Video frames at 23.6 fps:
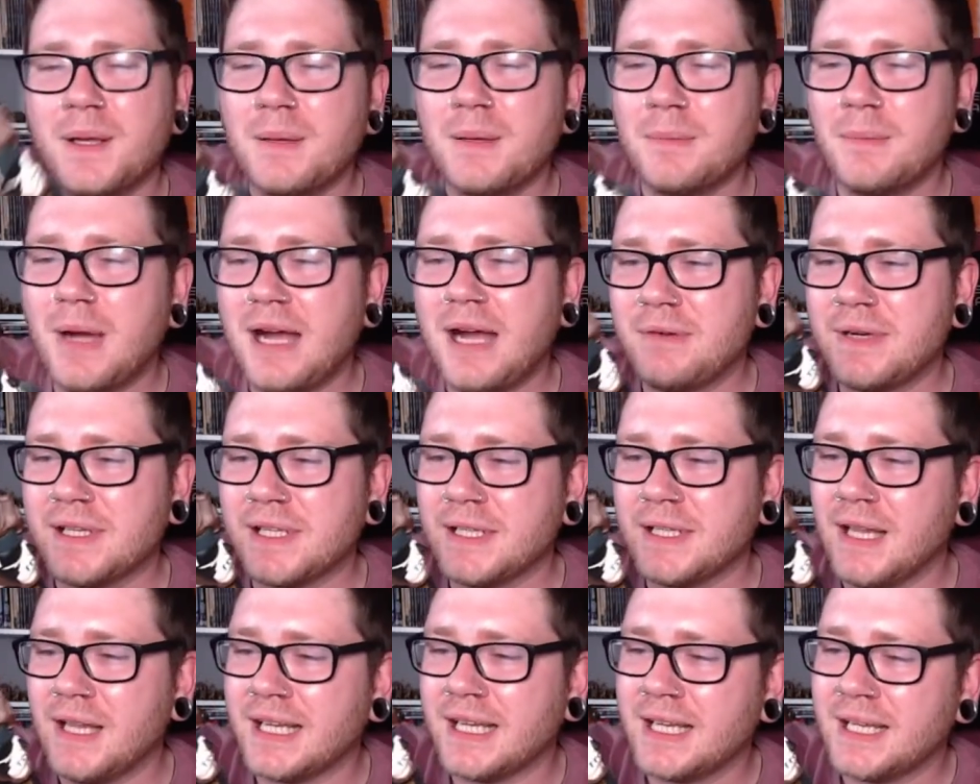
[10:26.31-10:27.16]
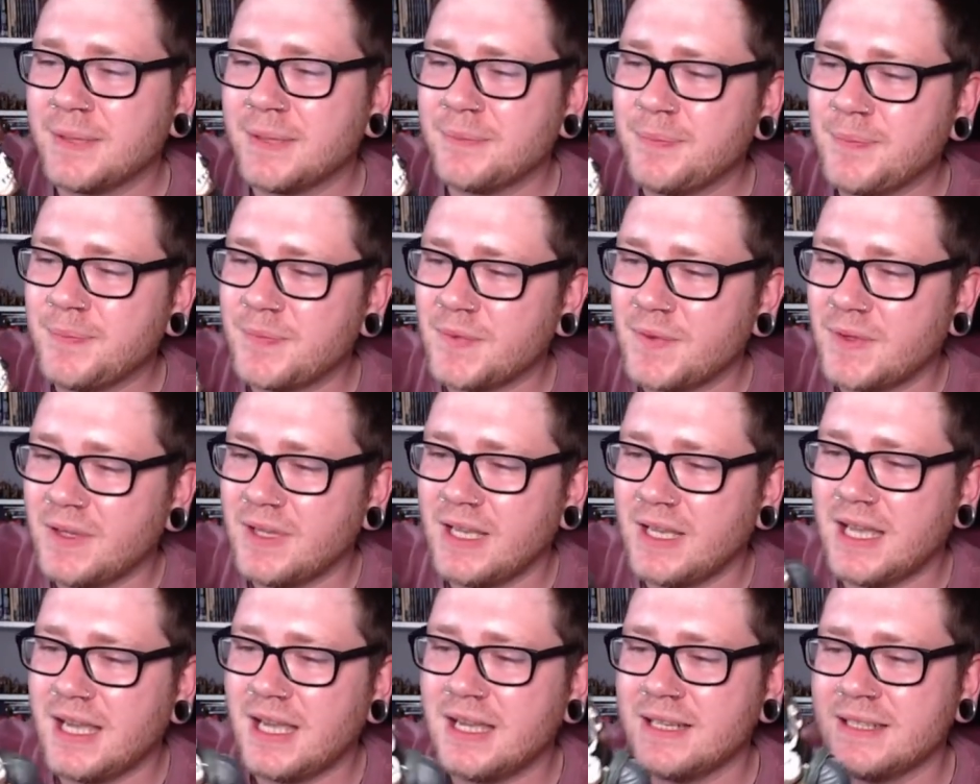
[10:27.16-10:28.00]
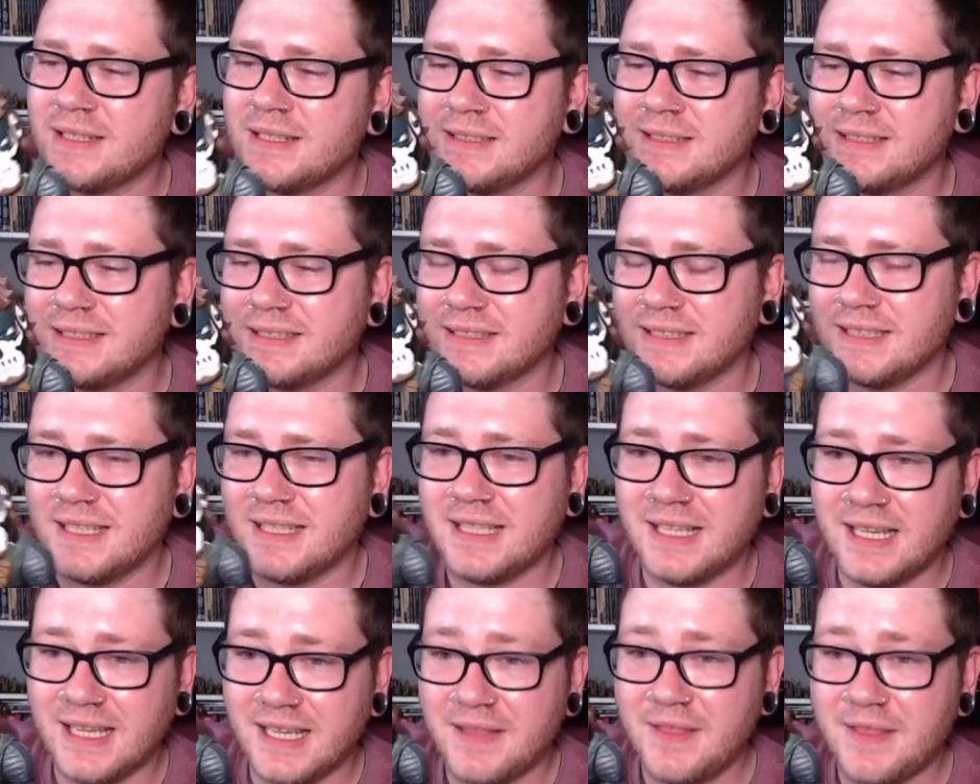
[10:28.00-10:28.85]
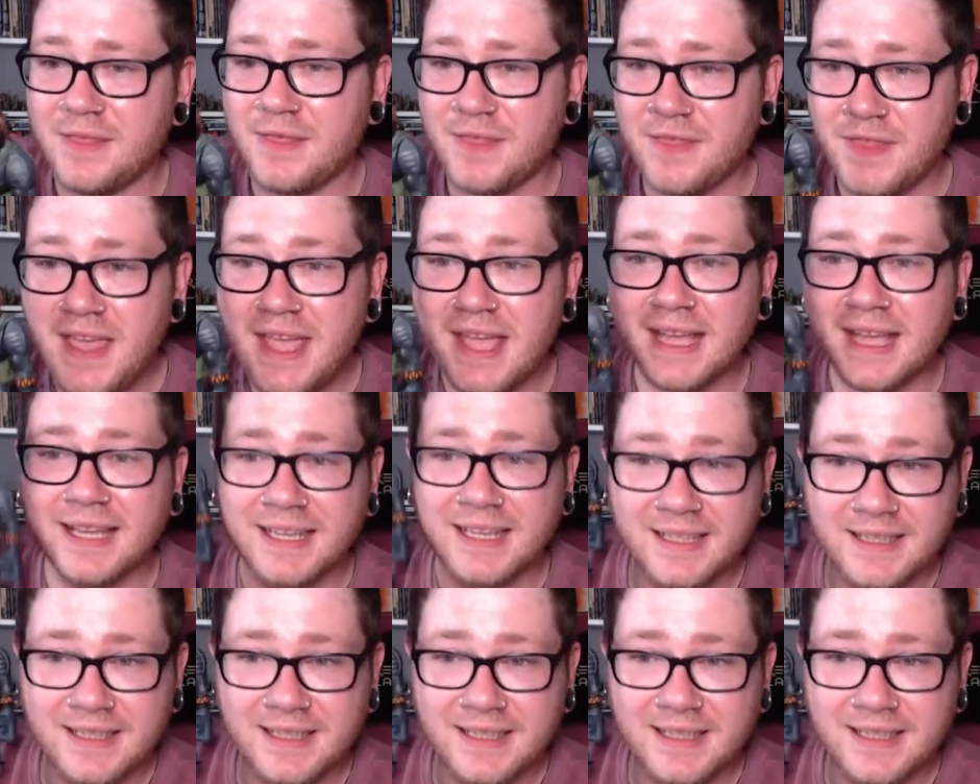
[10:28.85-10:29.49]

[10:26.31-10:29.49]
But I really like him, and thick